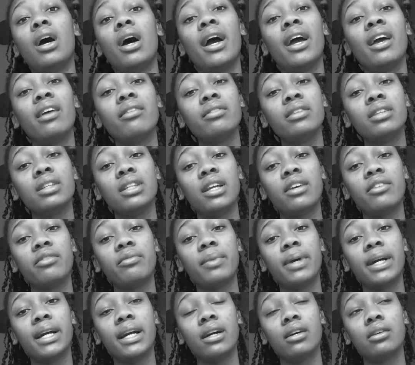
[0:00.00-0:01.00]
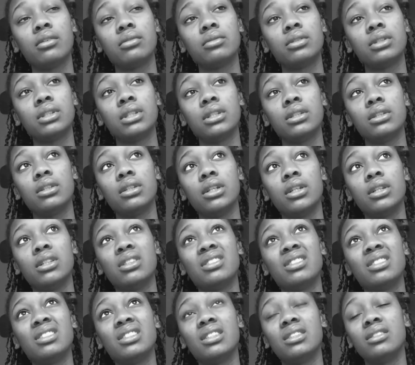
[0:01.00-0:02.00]
I haven't left the house
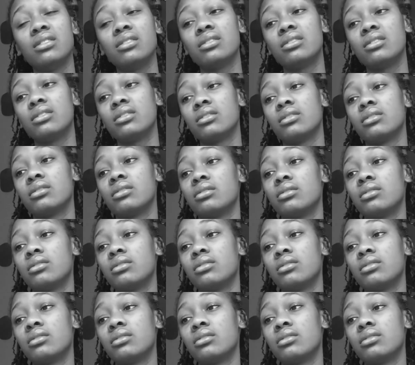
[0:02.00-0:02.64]
since